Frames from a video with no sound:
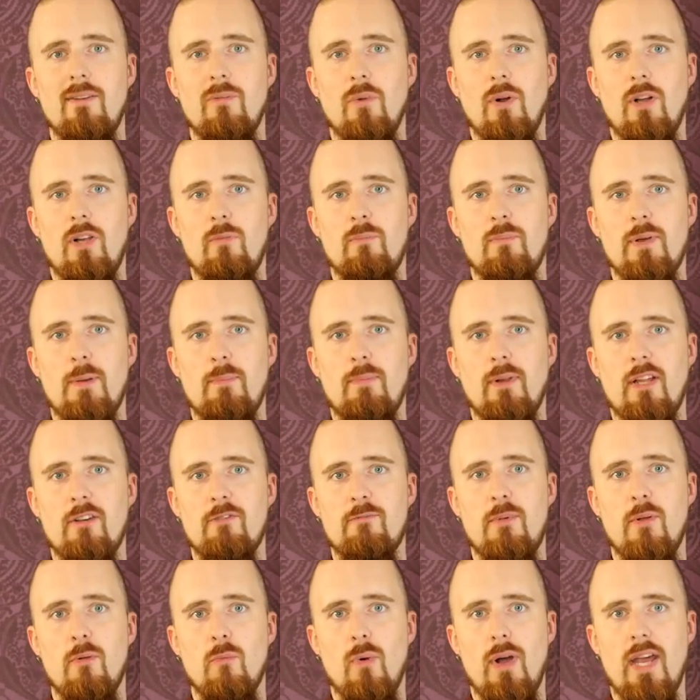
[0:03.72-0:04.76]
Well, people have
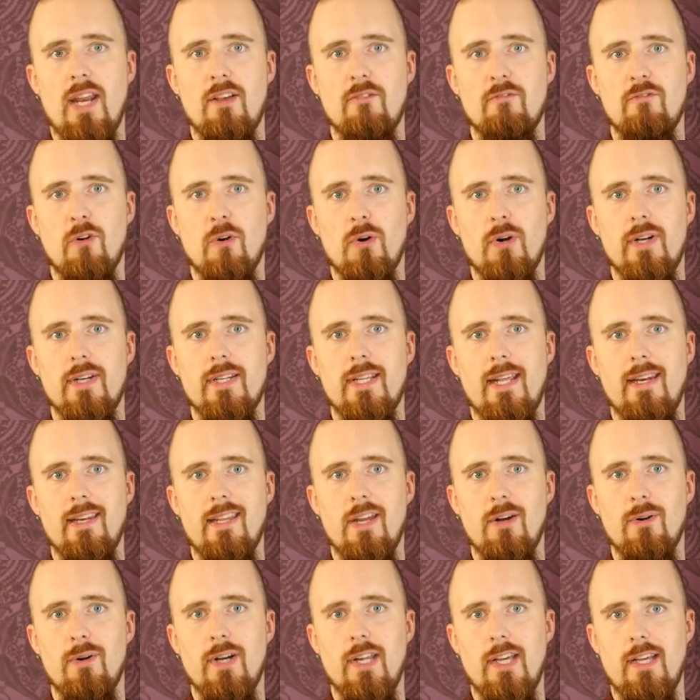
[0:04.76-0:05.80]
been waiting for it, and
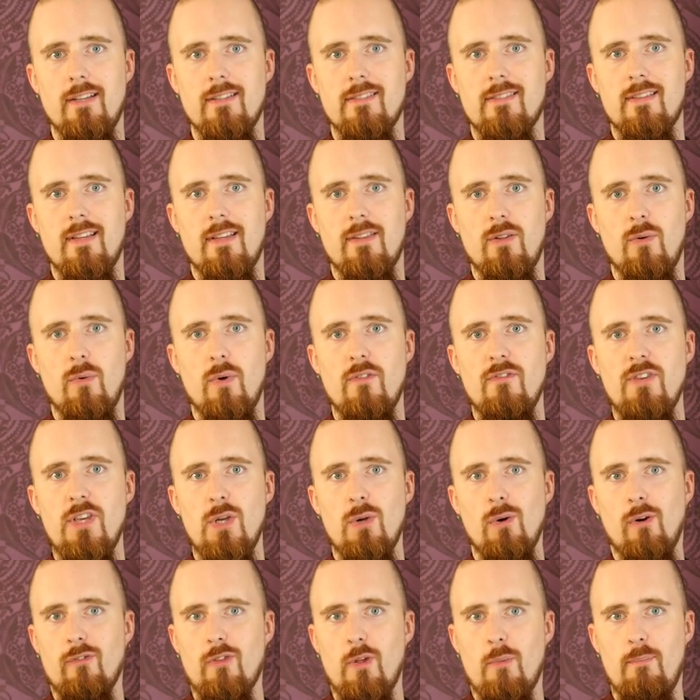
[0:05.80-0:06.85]
here it is. The
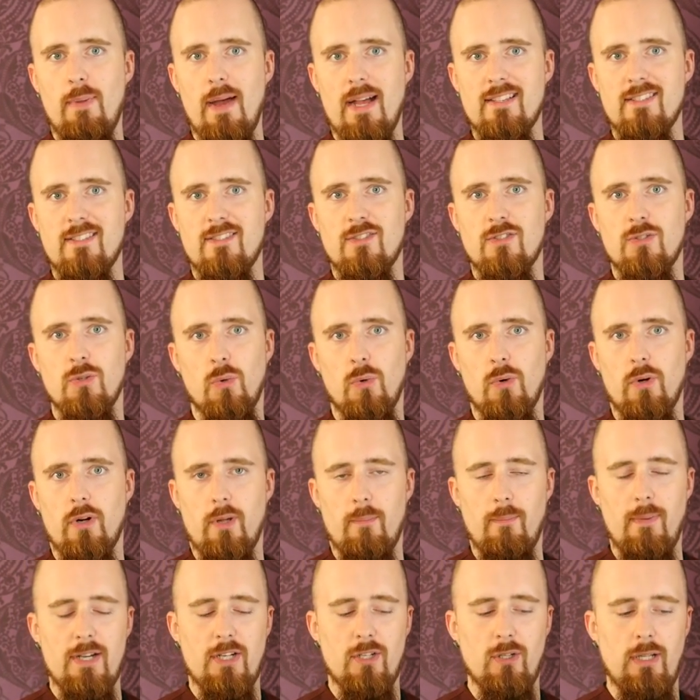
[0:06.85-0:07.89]
review of the best sword in
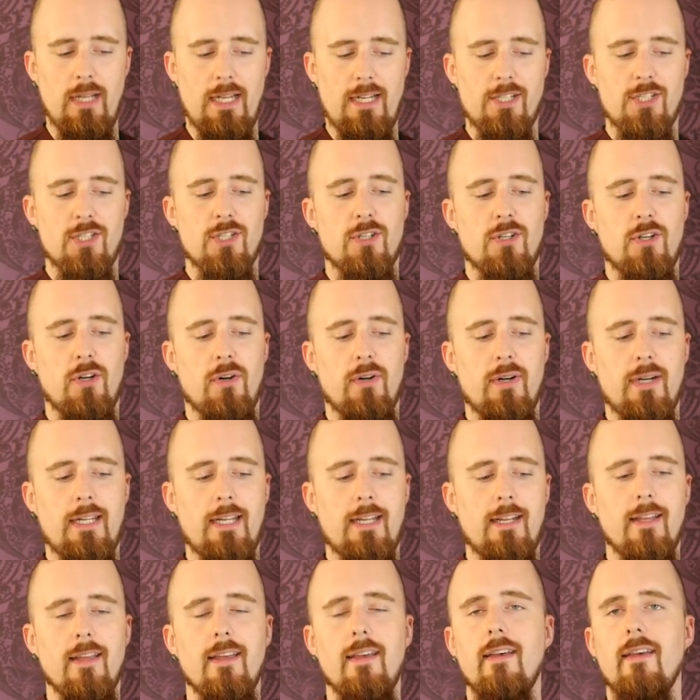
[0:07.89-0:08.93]
my collection
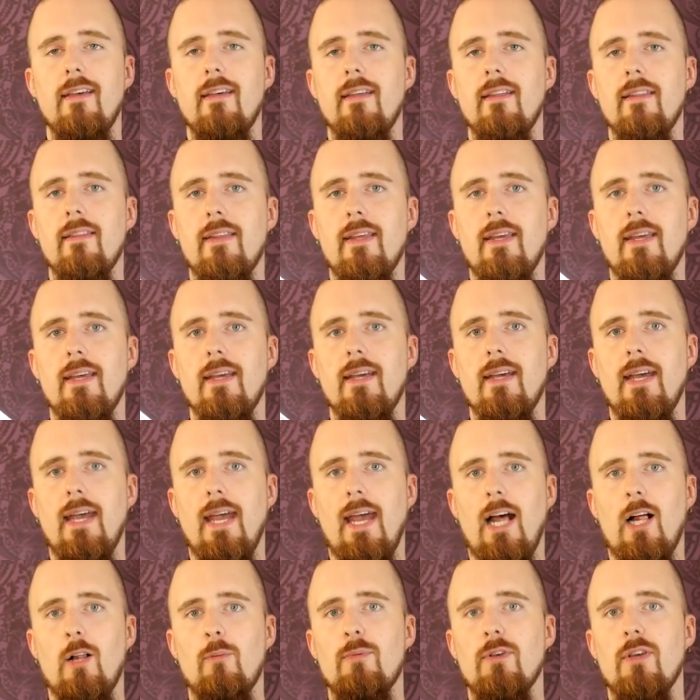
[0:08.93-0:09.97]
currently. The
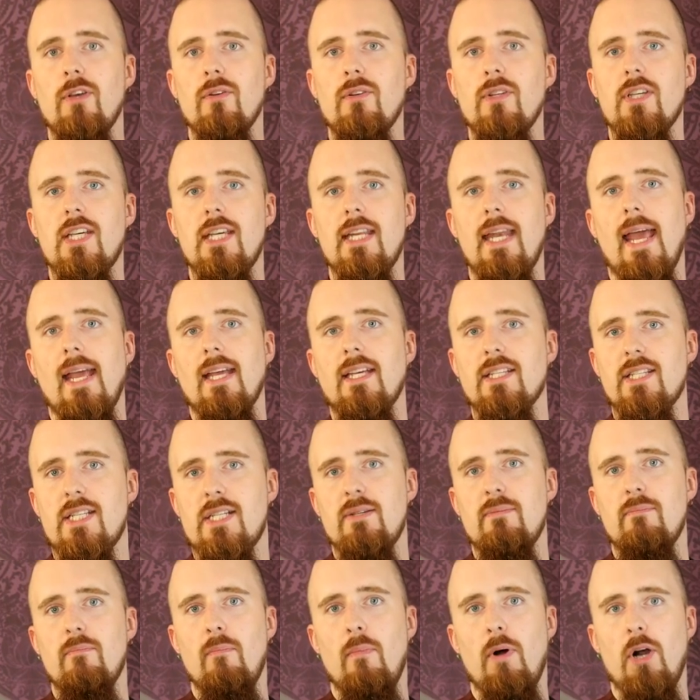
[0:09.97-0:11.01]
Albion Knecht
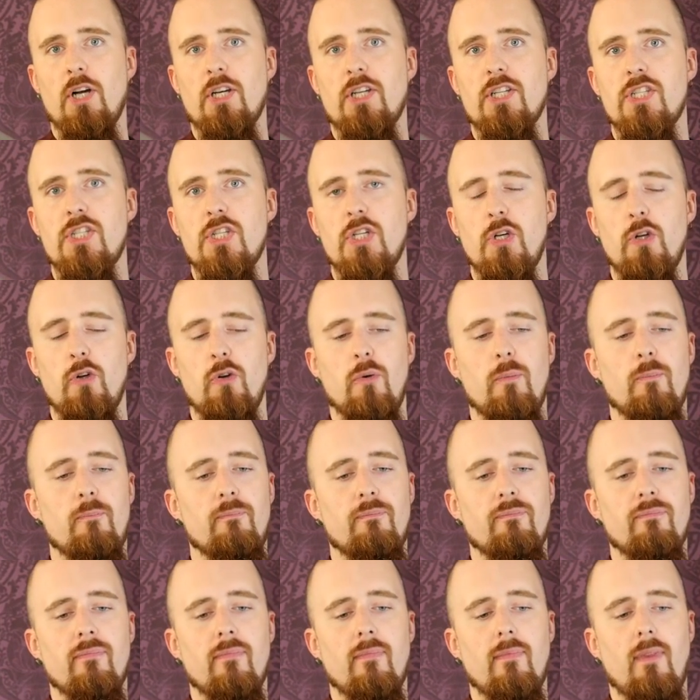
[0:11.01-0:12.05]
Mark II.
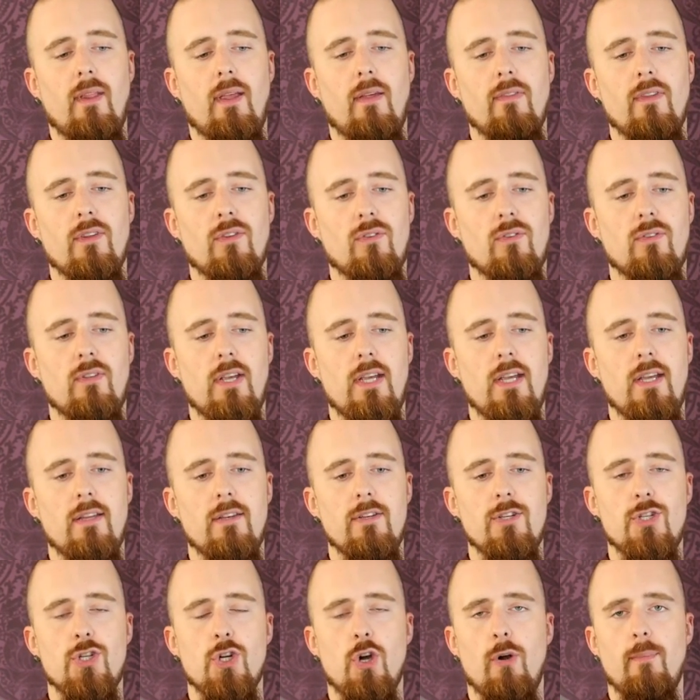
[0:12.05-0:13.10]
This is a
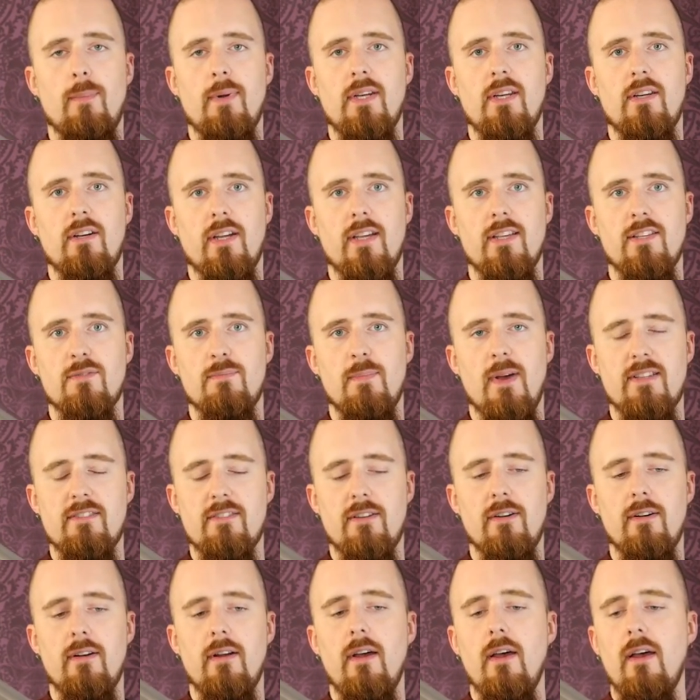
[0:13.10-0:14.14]
German
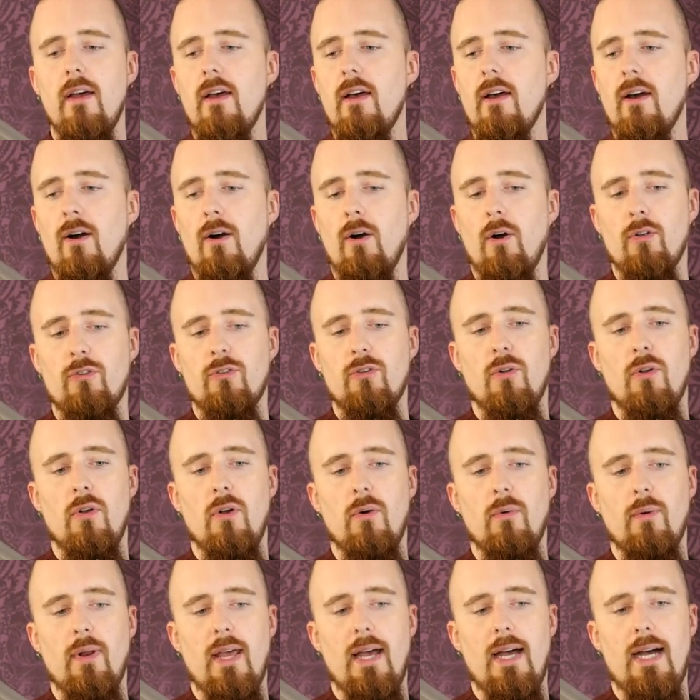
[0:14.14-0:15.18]
Kriegsmesser, also
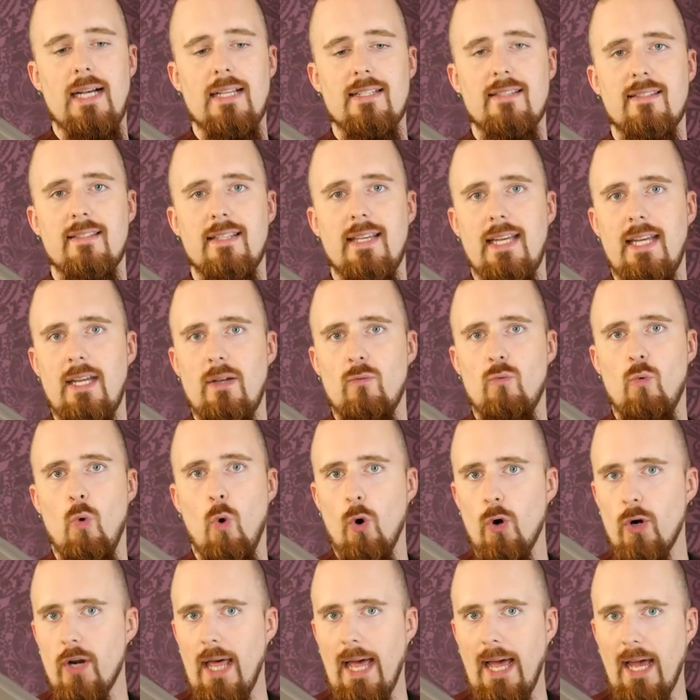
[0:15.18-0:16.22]
known as a
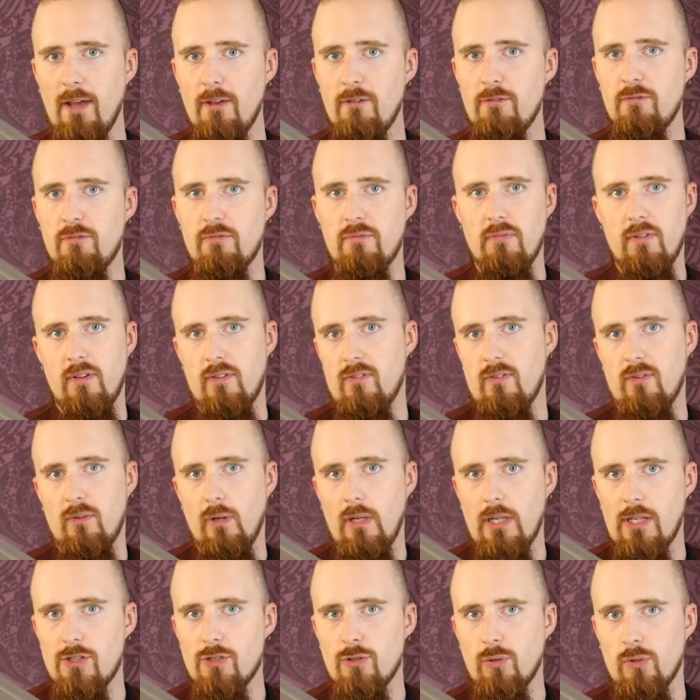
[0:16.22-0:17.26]
war knife. It's a
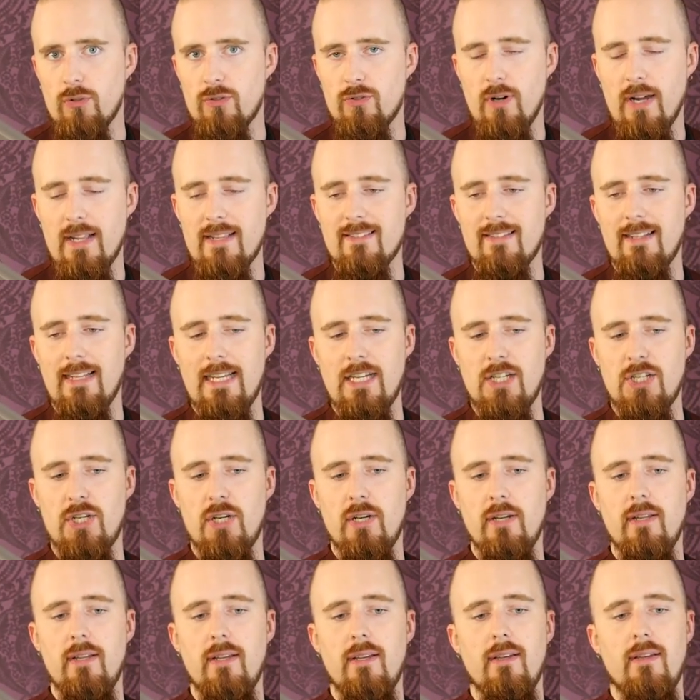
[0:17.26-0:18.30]
literal
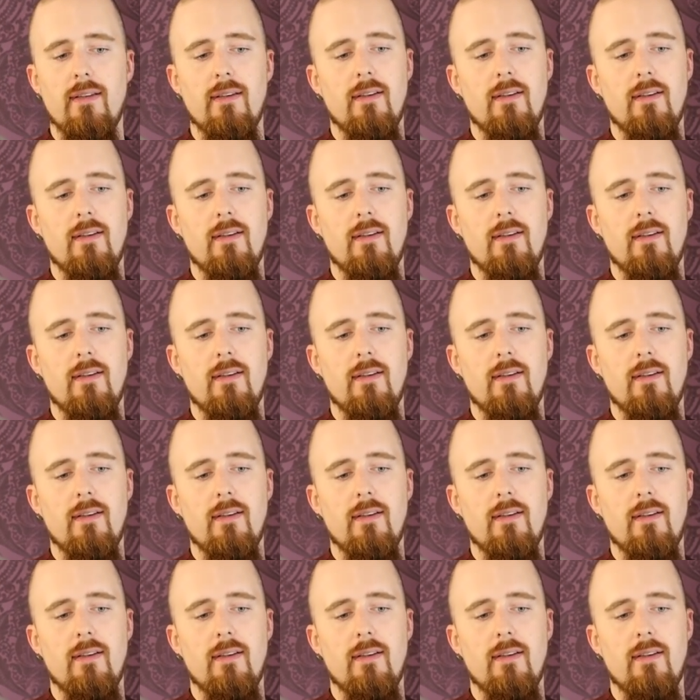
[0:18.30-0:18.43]
translation.